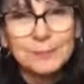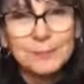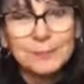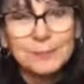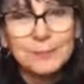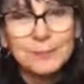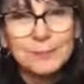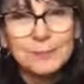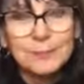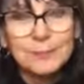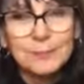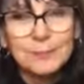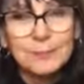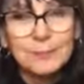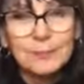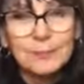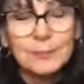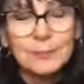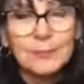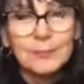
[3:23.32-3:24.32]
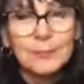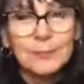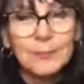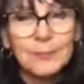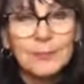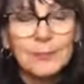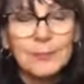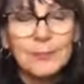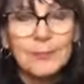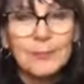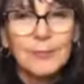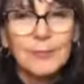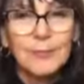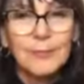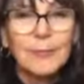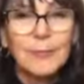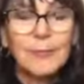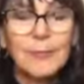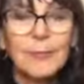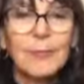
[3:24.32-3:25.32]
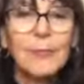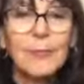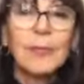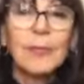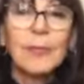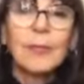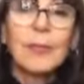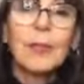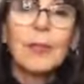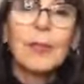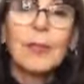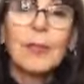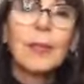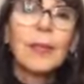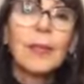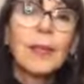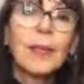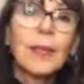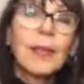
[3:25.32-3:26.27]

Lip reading: Nobody speaks.